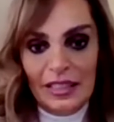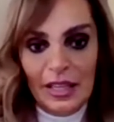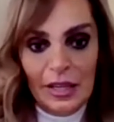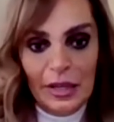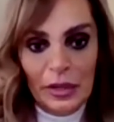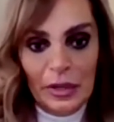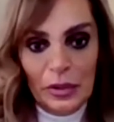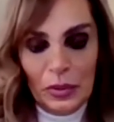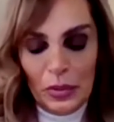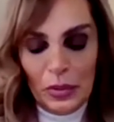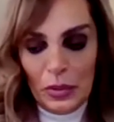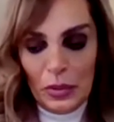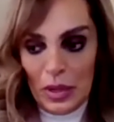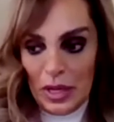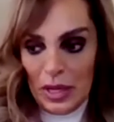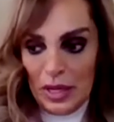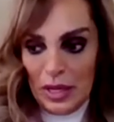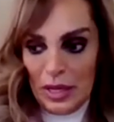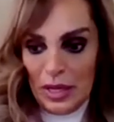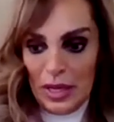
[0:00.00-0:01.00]
tell you
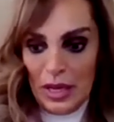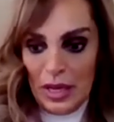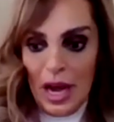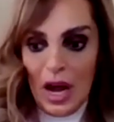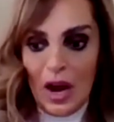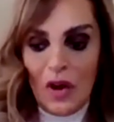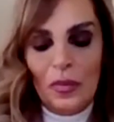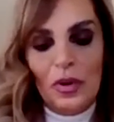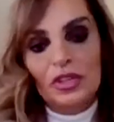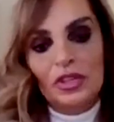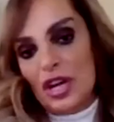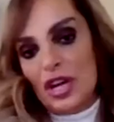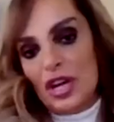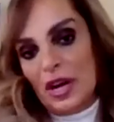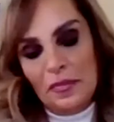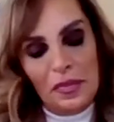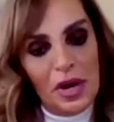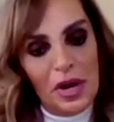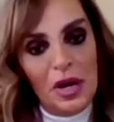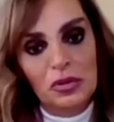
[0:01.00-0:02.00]
how much
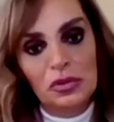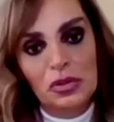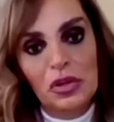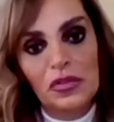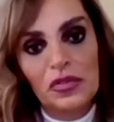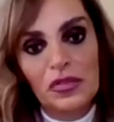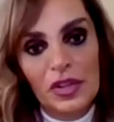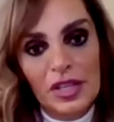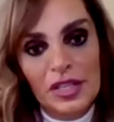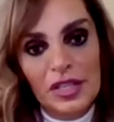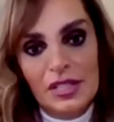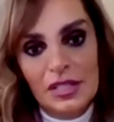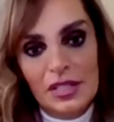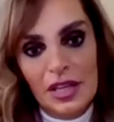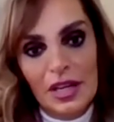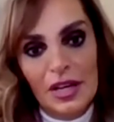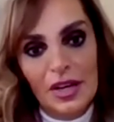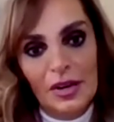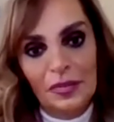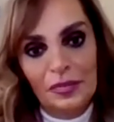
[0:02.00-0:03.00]
I'm proud of this
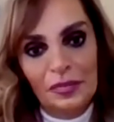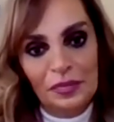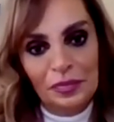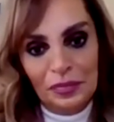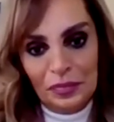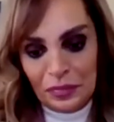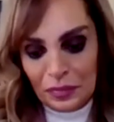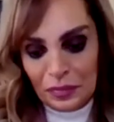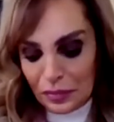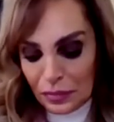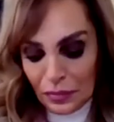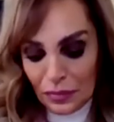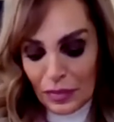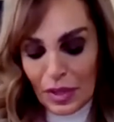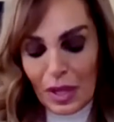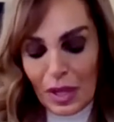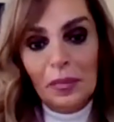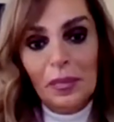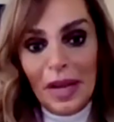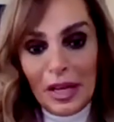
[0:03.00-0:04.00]

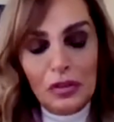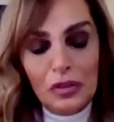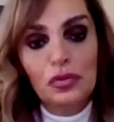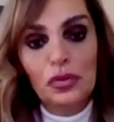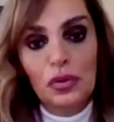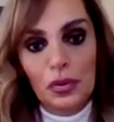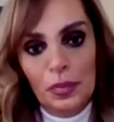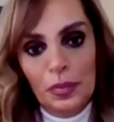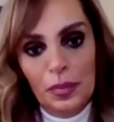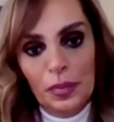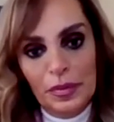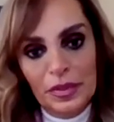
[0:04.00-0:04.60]
platform.